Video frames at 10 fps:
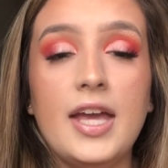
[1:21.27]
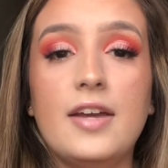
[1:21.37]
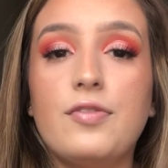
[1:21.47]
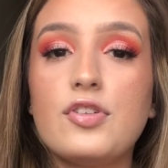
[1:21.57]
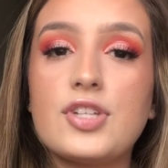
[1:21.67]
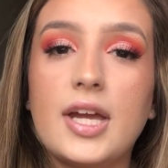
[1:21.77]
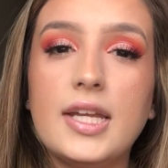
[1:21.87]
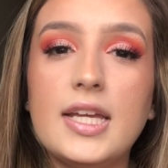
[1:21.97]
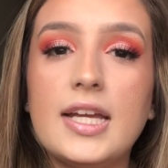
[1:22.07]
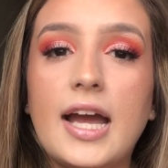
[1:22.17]
If there's
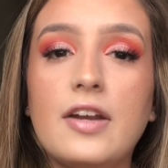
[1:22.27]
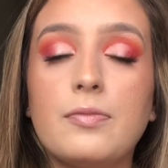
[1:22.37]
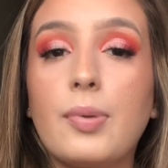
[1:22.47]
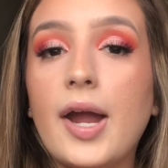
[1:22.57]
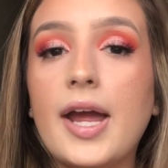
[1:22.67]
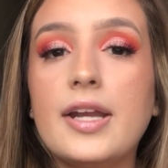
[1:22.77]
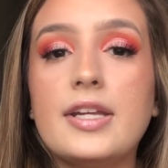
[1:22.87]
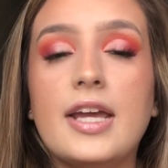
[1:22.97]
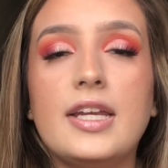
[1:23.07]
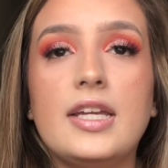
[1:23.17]
any kind of
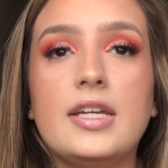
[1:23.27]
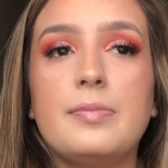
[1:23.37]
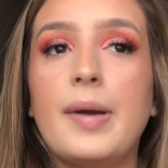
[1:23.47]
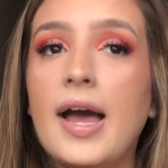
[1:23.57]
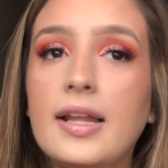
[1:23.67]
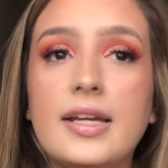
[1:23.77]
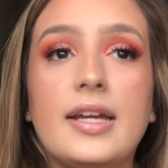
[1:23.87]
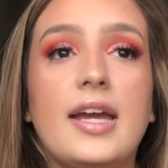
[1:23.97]
brand, any palette,